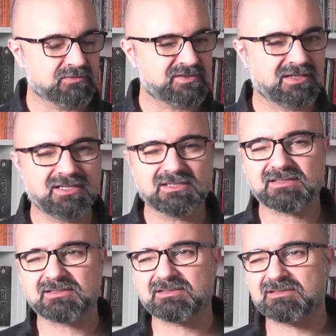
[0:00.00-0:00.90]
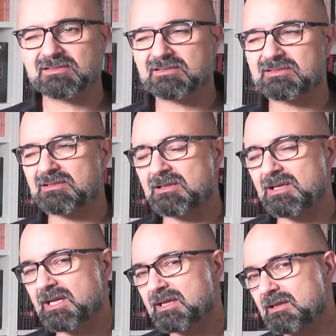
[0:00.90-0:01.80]
and is
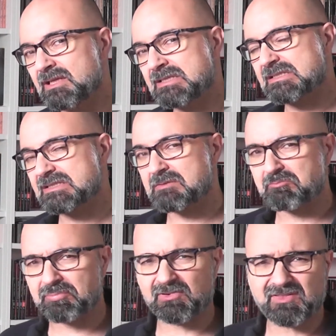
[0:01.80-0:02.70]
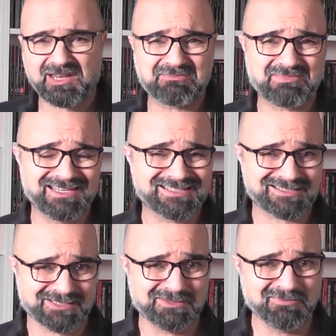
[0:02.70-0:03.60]
slightly simpler than it may
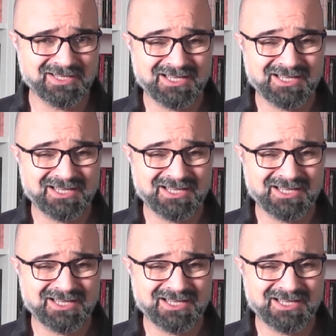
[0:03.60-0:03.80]
seem,